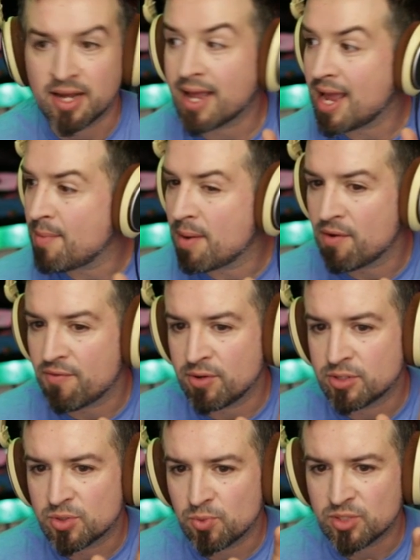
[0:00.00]
I can't remember
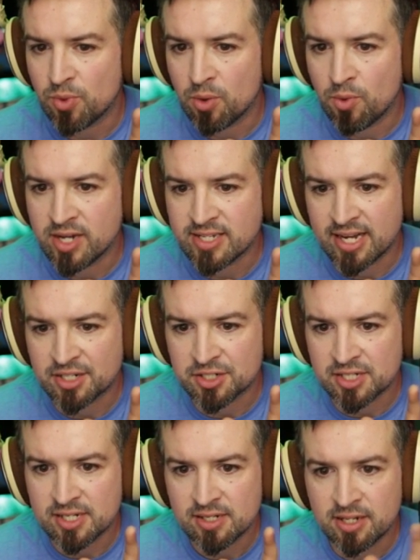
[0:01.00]
which, which one it was,
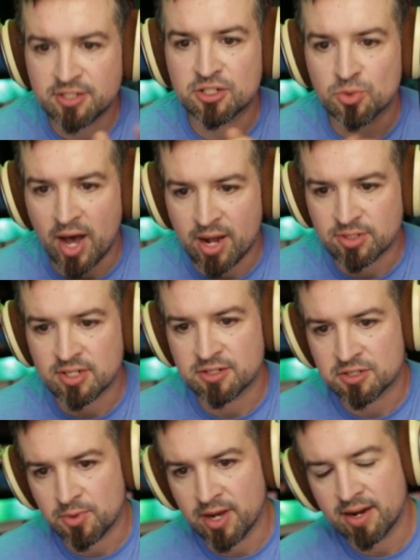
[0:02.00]
actually. Lizard Squad. It was
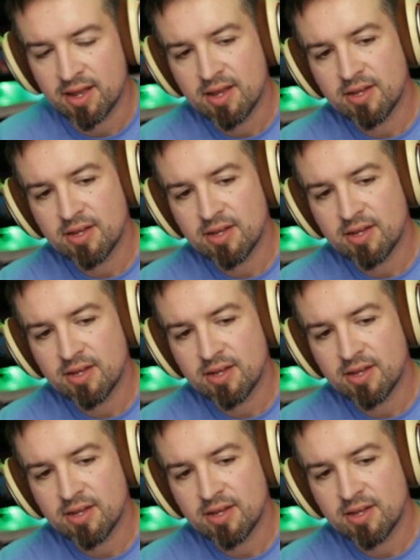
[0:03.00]
Lizard Squad.